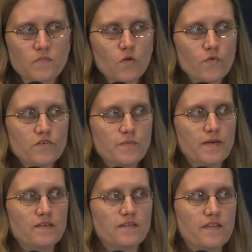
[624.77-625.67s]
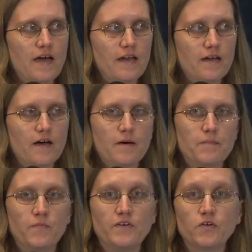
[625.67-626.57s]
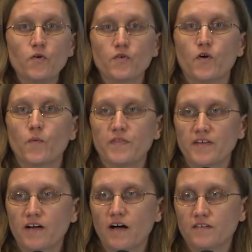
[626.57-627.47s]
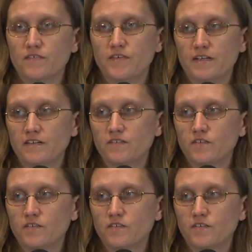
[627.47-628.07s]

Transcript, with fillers: which means that um, we don't know what the cause of it is.